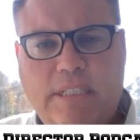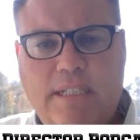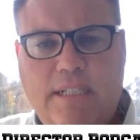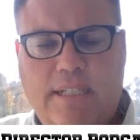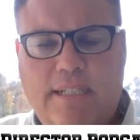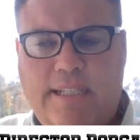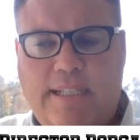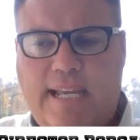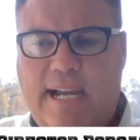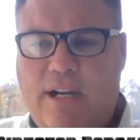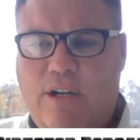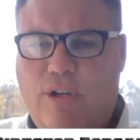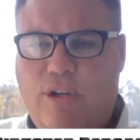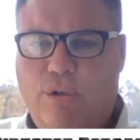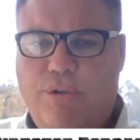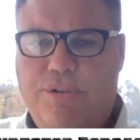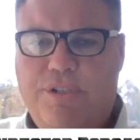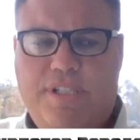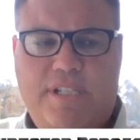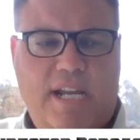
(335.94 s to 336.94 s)
Yeah,
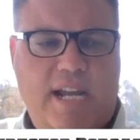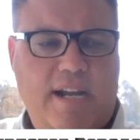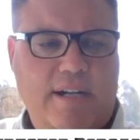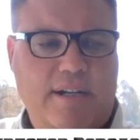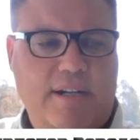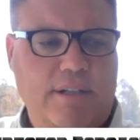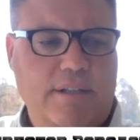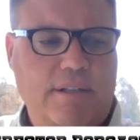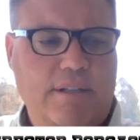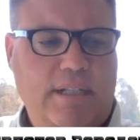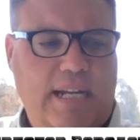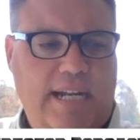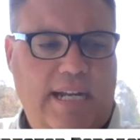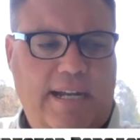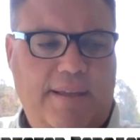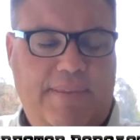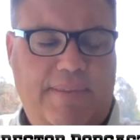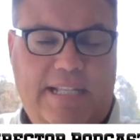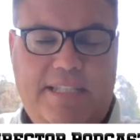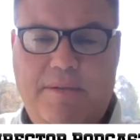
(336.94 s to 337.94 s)
girls soccer,
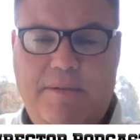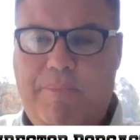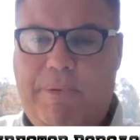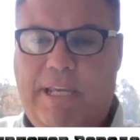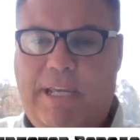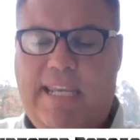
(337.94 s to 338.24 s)
that's a big